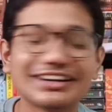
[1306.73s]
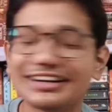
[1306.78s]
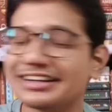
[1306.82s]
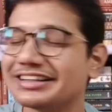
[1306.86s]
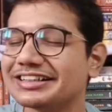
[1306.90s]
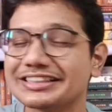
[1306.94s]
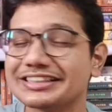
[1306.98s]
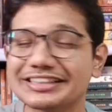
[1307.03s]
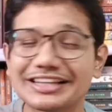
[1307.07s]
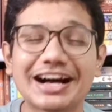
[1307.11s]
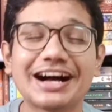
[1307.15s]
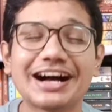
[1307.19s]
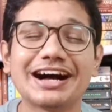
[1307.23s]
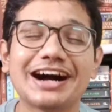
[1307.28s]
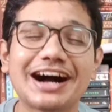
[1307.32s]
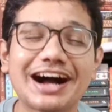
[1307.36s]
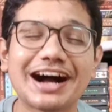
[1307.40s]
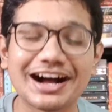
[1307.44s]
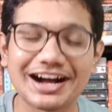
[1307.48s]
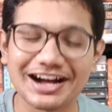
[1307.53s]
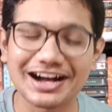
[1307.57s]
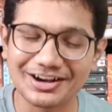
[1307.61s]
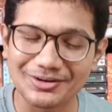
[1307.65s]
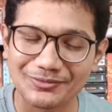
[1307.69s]
water came
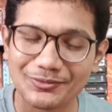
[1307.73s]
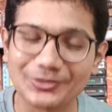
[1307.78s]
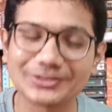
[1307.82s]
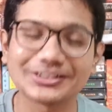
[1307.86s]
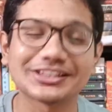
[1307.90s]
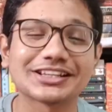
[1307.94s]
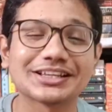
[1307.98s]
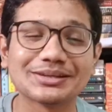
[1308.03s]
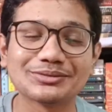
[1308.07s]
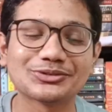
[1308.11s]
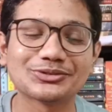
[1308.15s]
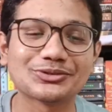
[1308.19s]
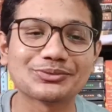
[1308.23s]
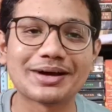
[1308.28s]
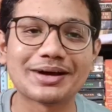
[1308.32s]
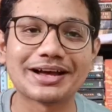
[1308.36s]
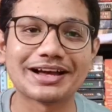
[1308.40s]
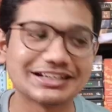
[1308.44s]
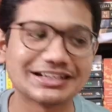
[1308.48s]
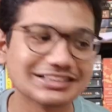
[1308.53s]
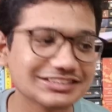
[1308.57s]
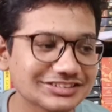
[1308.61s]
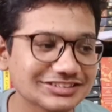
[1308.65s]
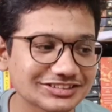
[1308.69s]
to my eyes, tears came
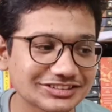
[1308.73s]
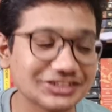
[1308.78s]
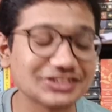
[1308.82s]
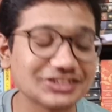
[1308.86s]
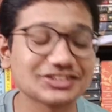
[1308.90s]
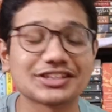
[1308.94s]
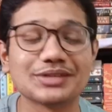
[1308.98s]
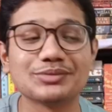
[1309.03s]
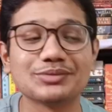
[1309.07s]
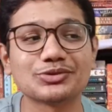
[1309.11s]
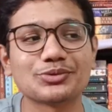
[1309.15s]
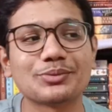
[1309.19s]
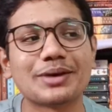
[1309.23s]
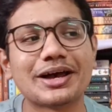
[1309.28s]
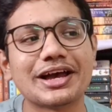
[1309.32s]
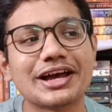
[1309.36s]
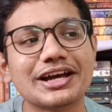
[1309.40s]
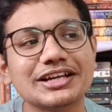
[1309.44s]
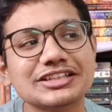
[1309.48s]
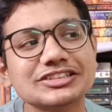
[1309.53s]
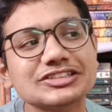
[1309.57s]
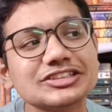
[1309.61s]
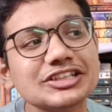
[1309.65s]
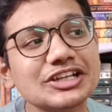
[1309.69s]
to my eyes
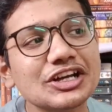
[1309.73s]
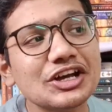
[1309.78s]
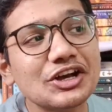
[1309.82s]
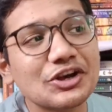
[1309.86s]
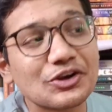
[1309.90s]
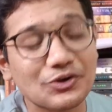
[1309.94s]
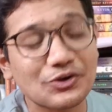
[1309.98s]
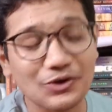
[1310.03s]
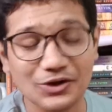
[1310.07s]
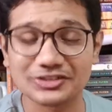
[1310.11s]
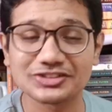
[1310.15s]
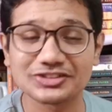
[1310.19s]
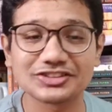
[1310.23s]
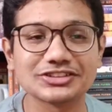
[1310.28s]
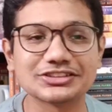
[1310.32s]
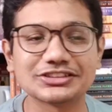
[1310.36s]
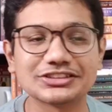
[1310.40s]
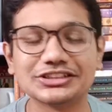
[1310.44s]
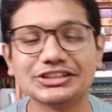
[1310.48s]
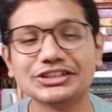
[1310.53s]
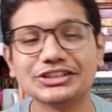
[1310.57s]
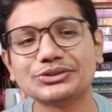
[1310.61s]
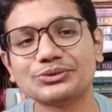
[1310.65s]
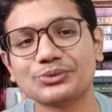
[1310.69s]
constantly throughout reading
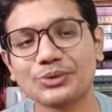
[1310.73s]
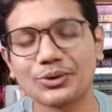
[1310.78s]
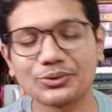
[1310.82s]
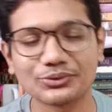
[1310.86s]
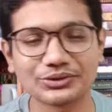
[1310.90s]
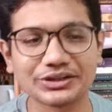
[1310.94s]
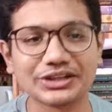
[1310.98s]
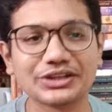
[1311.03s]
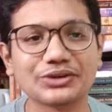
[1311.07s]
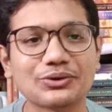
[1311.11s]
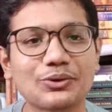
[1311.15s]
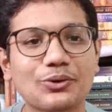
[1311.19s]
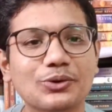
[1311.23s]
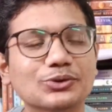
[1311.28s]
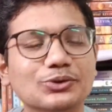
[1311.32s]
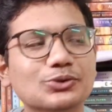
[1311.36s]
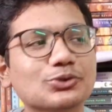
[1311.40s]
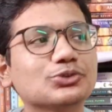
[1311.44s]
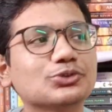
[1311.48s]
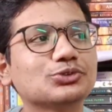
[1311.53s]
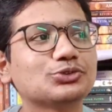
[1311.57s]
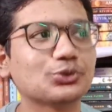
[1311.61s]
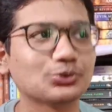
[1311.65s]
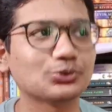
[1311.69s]
all those 2 to 3
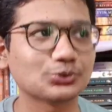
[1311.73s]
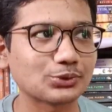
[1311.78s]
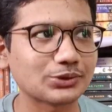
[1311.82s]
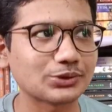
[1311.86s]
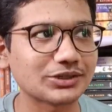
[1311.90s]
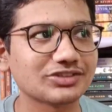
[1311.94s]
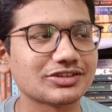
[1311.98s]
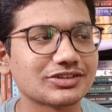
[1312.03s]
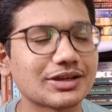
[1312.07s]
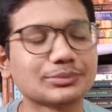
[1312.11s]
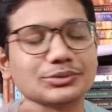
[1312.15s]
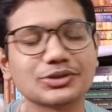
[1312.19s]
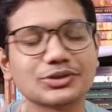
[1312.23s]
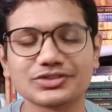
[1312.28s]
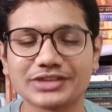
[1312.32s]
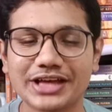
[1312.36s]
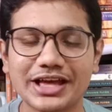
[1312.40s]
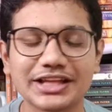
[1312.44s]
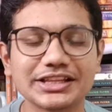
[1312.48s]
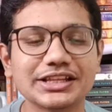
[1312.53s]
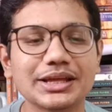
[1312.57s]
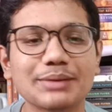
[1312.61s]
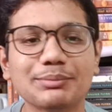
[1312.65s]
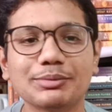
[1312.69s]
chapters and the epilogue.
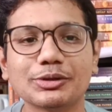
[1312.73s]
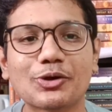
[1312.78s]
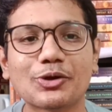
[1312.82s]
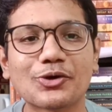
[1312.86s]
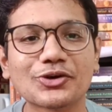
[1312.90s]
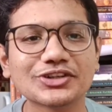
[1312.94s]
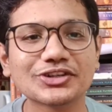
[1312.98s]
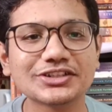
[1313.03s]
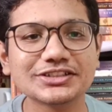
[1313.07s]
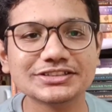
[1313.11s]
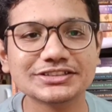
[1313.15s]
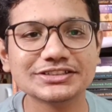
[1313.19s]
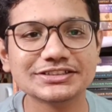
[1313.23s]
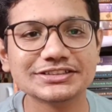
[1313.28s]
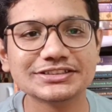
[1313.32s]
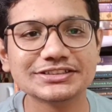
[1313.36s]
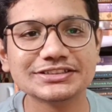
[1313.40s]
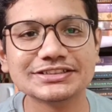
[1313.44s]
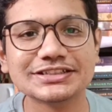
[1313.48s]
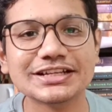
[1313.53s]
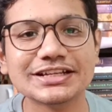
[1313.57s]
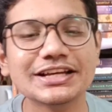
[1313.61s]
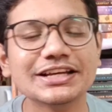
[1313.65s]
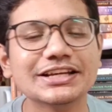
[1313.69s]
The
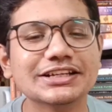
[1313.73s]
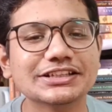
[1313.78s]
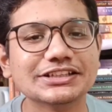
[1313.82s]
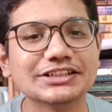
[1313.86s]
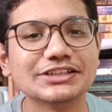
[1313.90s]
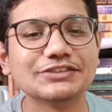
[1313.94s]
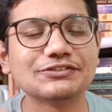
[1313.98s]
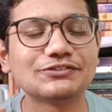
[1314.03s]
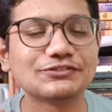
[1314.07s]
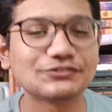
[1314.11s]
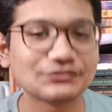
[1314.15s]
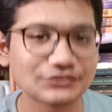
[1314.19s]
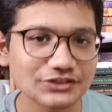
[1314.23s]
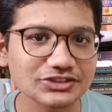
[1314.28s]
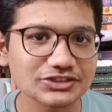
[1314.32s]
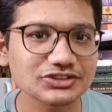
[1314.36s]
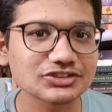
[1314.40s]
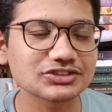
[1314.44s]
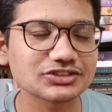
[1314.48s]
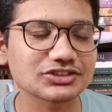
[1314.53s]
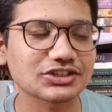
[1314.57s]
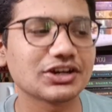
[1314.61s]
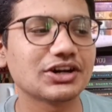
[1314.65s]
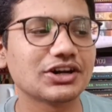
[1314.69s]
first
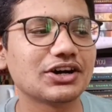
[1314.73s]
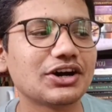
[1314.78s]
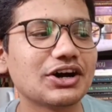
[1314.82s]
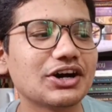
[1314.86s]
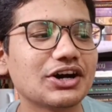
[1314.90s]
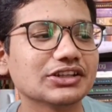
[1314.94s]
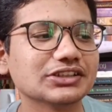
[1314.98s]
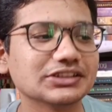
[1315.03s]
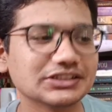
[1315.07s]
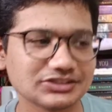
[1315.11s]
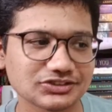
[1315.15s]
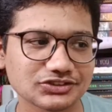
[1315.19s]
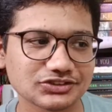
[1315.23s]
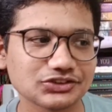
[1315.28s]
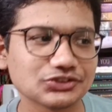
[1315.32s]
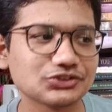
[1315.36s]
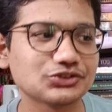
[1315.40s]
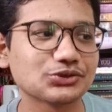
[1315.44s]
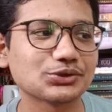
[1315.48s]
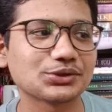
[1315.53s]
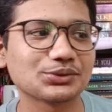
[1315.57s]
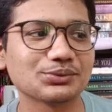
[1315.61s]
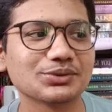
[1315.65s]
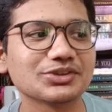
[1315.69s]
instant during which
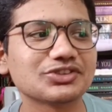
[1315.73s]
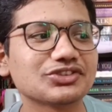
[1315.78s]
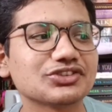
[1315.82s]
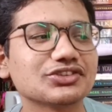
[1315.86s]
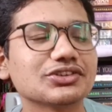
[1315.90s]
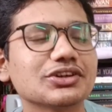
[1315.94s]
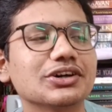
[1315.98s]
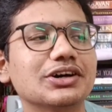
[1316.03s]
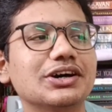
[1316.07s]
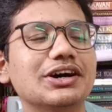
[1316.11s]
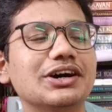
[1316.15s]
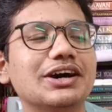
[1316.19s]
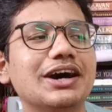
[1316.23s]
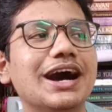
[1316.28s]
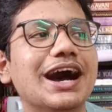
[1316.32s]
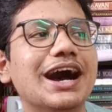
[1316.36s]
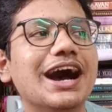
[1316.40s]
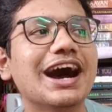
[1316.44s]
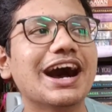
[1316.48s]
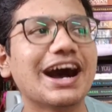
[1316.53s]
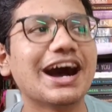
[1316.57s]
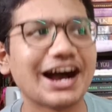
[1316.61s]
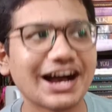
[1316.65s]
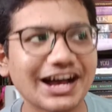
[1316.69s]
I was
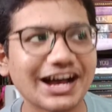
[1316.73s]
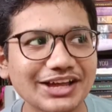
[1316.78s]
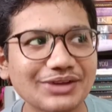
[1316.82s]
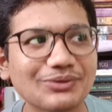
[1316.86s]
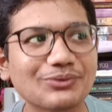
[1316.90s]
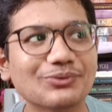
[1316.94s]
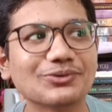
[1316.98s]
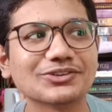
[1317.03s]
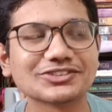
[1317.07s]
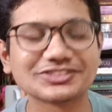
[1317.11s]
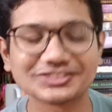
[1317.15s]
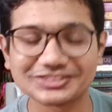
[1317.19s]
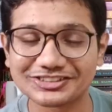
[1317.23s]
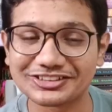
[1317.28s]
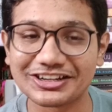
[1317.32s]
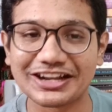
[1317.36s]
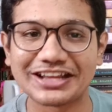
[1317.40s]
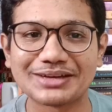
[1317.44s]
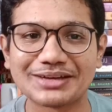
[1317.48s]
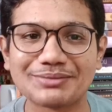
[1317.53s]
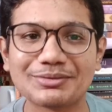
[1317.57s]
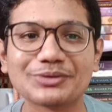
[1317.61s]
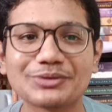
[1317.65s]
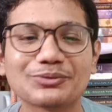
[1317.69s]
crying a bit was
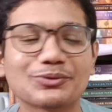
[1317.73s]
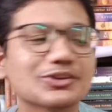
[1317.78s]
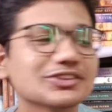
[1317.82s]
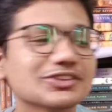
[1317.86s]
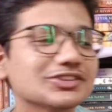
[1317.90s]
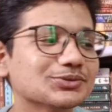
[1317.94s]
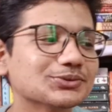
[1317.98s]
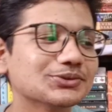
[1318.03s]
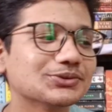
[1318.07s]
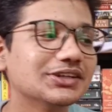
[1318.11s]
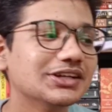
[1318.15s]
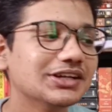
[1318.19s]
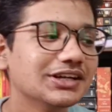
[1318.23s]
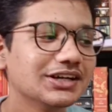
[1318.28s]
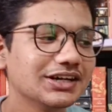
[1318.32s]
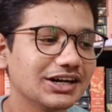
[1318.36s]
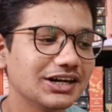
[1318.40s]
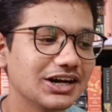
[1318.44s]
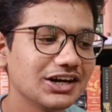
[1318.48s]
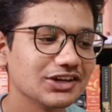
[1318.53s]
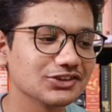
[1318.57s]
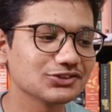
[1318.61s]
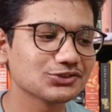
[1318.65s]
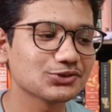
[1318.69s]
Sophie's
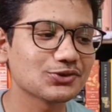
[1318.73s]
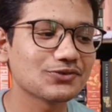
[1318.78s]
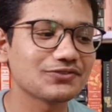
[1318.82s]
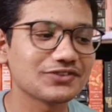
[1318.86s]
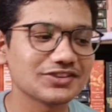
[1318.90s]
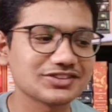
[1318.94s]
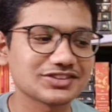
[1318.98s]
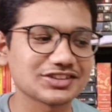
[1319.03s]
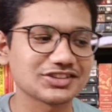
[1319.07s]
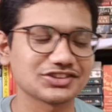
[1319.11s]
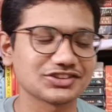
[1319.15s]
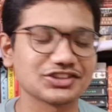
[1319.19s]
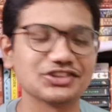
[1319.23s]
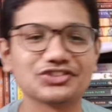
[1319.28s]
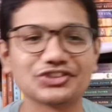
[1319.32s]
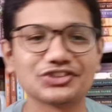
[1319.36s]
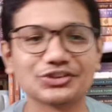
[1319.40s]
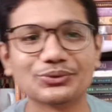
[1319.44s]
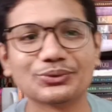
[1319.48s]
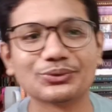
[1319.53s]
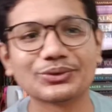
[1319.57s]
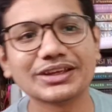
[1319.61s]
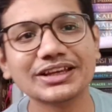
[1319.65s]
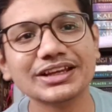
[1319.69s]
ascension, okay?
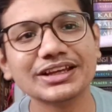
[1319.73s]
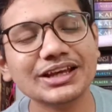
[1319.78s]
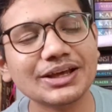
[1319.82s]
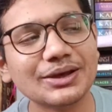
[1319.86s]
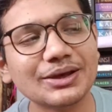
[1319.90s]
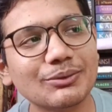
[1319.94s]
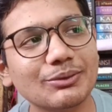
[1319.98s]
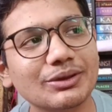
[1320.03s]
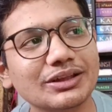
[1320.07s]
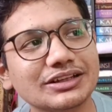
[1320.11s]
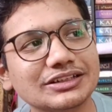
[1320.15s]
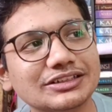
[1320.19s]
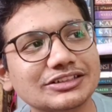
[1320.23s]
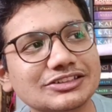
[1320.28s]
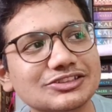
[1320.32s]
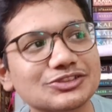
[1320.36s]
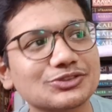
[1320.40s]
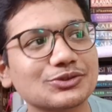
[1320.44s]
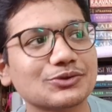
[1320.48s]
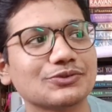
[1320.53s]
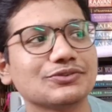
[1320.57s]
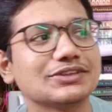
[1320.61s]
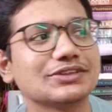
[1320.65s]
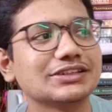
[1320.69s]
When Sophie
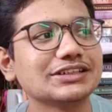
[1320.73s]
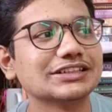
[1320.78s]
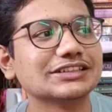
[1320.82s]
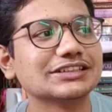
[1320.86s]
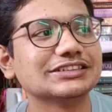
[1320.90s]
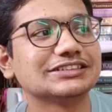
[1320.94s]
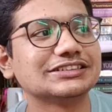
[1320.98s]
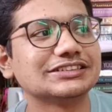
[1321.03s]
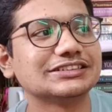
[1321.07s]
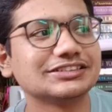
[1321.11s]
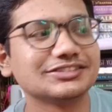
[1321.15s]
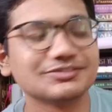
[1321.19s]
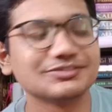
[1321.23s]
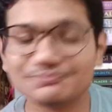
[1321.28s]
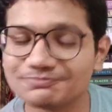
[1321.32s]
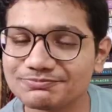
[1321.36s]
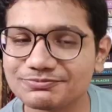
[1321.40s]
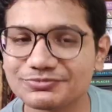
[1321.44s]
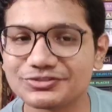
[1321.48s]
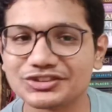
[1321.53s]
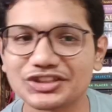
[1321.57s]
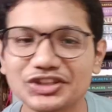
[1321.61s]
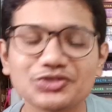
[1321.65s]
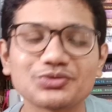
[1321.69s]
drinks from the mortal
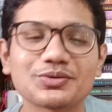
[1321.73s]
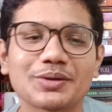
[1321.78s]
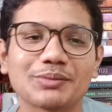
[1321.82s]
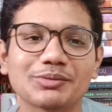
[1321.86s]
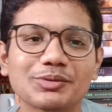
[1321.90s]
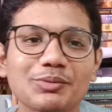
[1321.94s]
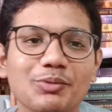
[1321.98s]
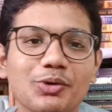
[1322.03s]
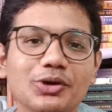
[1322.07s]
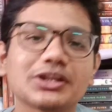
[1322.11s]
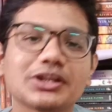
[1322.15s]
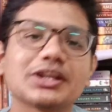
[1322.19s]
cup and becomes a